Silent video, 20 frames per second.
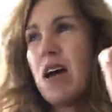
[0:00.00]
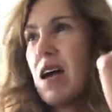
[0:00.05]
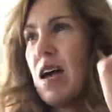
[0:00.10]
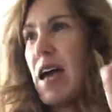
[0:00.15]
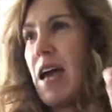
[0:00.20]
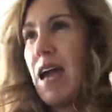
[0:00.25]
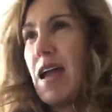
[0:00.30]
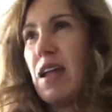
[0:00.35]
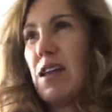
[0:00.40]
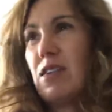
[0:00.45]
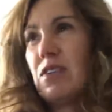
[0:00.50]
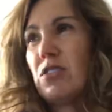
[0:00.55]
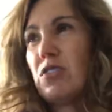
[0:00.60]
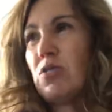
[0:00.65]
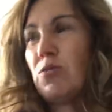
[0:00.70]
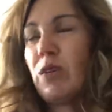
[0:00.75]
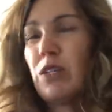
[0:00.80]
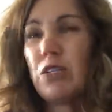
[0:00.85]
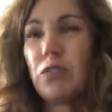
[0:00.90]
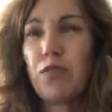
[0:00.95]
and
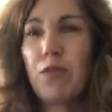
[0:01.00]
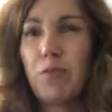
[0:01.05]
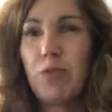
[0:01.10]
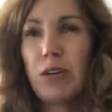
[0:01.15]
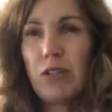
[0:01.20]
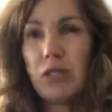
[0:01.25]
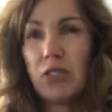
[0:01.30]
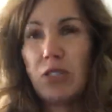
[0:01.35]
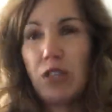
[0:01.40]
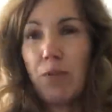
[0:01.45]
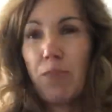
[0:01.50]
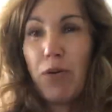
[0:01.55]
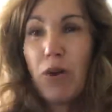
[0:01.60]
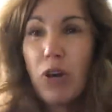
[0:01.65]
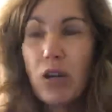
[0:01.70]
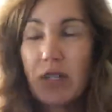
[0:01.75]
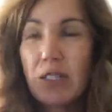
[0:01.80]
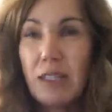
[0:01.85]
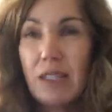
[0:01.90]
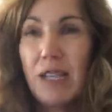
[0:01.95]
switch from person to
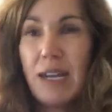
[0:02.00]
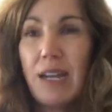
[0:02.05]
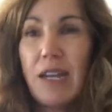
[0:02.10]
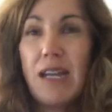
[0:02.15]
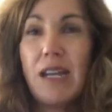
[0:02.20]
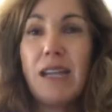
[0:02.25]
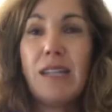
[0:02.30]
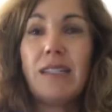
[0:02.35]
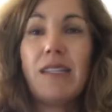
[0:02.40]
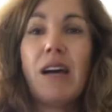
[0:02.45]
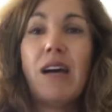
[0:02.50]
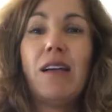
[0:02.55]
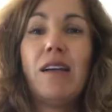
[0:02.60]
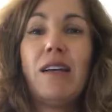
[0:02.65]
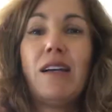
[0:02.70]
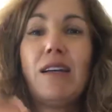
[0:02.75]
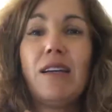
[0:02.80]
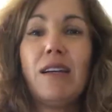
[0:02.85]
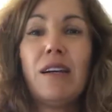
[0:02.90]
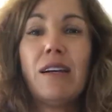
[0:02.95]
person and
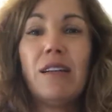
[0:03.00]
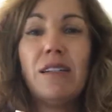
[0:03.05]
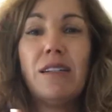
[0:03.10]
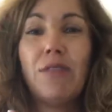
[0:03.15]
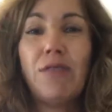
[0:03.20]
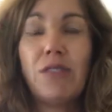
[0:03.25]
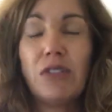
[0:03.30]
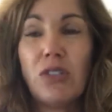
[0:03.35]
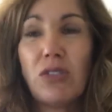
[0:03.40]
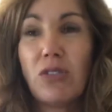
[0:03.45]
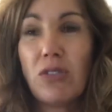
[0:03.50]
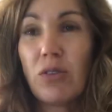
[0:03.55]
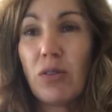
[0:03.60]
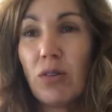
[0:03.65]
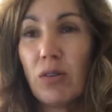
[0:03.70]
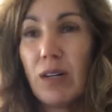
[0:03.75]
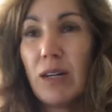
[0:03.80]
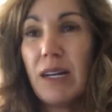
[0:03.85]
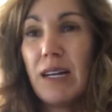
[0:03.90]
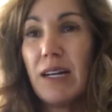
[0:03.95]
telling different
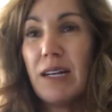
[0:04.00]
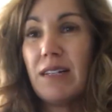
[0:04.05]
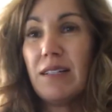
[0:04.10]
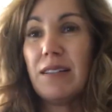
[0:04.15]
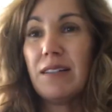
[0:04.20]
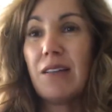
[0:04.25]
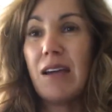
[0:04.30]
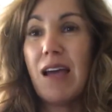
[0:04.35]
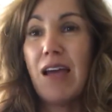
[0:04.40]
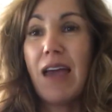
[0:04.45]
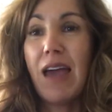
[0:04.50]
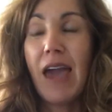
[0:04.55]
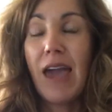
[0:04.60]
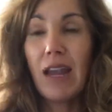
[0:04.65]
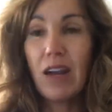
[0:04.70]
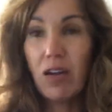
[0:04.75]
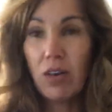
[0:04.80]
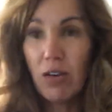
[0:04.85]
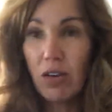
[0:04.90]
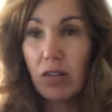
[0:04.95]
stories, and
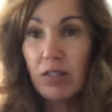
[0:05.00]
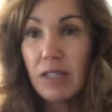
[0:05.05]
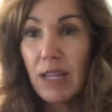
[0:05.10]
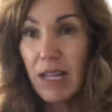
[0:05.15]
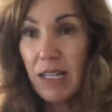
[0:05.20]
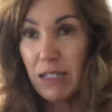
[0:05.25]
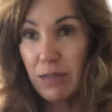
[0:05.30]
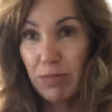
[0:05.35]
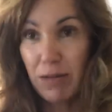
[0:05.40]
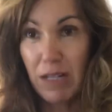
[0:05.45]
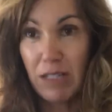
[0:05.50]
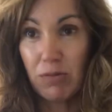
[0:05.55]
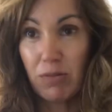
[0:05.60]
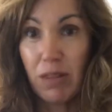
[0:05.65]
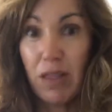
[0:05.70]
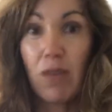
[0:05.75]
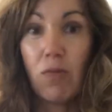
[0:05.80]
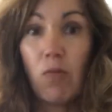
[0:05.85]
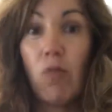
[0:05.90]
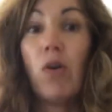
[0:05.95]
it all takes place
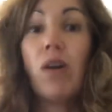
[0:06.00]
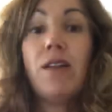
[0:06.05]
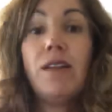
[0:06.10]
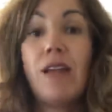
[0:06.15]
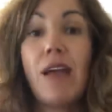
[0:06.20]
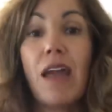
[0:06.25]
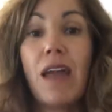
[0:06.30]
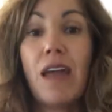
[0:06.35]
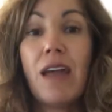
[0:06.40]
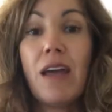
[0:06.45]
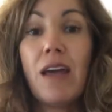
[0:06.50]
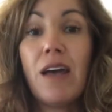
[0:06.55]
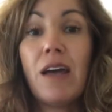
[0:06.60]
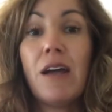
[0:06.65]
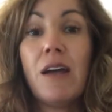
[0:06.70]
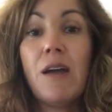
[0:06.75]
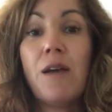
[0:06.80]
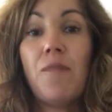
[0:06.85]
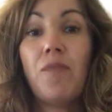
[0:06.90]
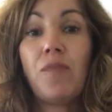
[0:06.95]
within one day.
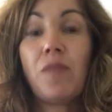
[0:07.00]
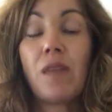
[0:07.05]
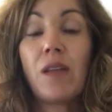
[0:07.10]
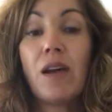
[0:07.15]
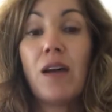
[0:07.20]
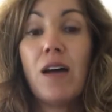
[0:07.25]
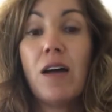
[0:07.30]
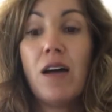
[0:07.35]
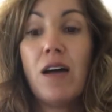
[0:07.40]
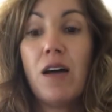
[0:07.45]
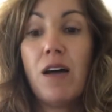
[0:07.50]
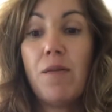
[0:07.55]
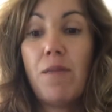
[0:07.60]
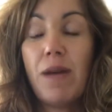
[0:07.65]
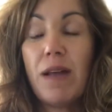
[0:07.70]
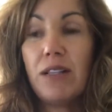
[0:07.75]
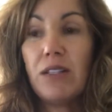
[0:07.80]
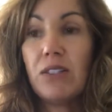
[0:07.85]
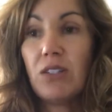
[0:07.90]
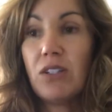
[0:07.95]

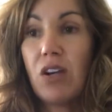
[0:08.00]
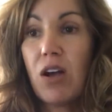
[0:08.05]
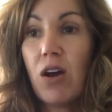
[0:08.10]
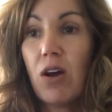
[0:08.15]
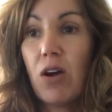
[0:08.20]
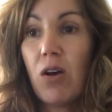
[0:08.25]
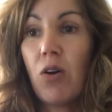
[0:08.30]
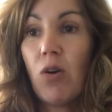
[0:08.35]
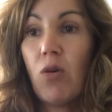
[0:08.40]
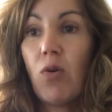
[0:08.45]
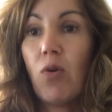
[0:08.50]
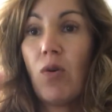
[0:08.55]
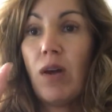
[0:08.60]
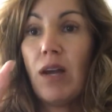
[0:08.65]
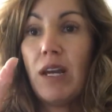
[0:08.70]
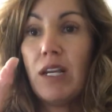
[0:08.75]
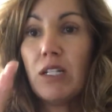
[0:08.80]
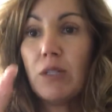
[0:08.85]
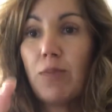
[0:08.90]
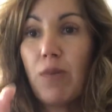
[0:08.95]
And so
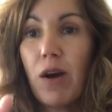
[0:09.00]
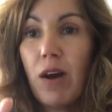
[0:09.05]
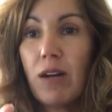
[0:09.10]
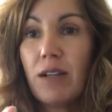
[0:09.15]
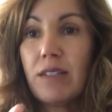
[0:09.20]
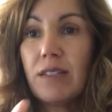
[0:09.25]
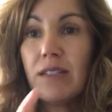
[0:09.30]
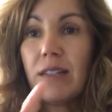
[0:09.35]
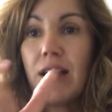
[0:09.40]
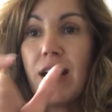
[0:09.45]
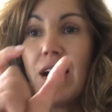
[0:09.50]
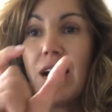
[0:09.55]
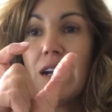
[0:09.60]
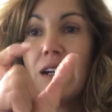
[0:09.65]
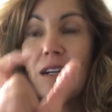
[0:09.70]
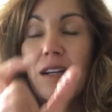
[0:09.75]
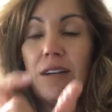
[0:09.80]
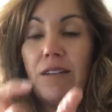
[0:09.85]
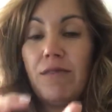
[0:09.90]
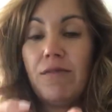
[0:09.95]
each part's kind
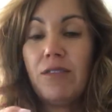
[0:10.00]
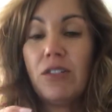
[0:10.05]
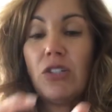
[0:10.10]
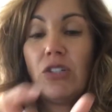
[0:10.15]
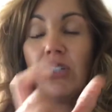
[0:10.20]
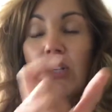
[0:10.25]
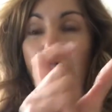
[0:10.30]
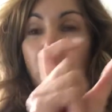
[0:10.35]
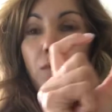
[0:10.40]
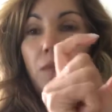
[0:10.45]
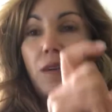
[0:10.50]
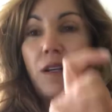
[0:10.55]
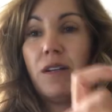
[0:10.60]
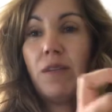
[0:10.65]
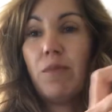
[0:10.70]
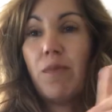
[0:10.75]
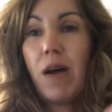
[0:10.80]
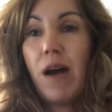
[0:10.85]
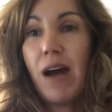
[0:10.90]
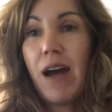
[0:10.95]
of determined
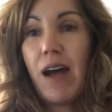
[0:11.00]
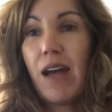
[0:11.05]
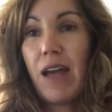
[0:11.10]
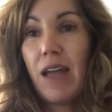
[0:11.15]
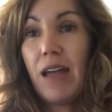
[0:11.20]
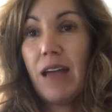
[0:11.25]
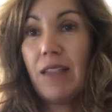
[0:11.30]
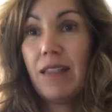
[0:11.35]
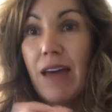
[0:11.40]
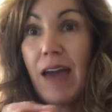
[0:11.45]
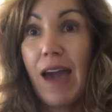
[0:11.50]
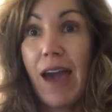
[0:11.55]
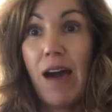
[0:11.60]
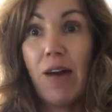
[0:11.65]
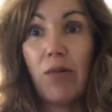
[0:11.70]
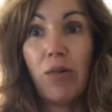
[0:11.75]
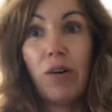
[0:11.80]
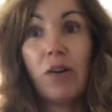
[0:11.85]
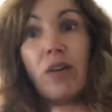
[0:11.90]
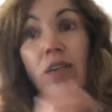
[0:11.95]
by the
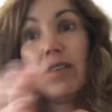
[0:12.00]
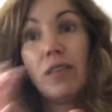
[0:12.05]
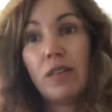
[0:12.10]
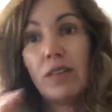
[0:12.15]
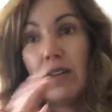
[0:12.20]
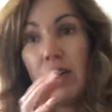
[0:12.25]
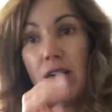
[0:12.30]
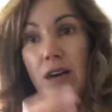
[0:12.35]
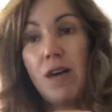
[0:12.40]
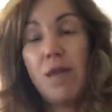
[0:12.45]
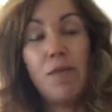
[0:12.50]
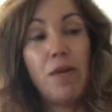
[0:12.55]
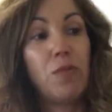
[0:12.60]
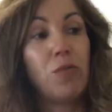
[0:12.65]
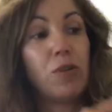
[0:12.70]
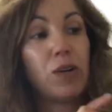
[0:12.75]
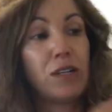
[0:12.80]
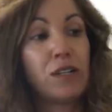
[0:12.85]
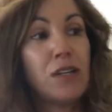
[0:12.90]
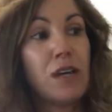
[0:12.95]
hour, and we're
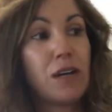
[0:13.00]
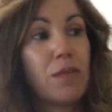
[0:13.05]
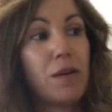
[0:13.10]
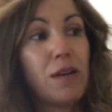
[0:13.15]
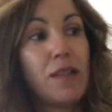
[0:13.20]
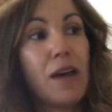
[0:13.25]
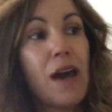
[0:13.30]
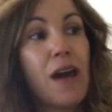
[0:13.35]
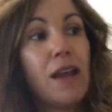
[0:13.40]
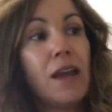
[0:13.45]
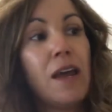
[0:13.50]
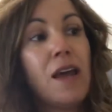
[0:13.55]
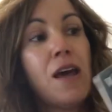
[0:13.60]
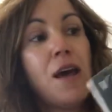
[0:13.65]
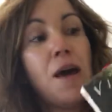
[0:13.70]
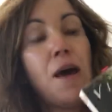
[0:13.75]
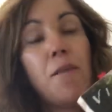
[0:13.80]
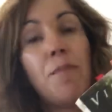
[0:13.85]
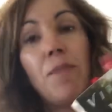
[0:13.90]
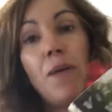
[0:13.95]
going to talk about that.
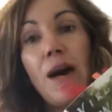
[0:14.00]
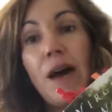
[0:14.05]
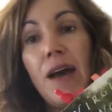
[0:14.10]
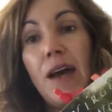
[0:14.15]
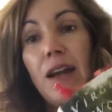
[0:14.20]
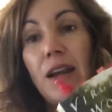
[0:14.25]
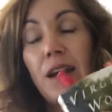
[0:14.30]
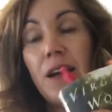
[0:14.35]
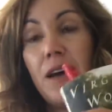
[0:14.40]
But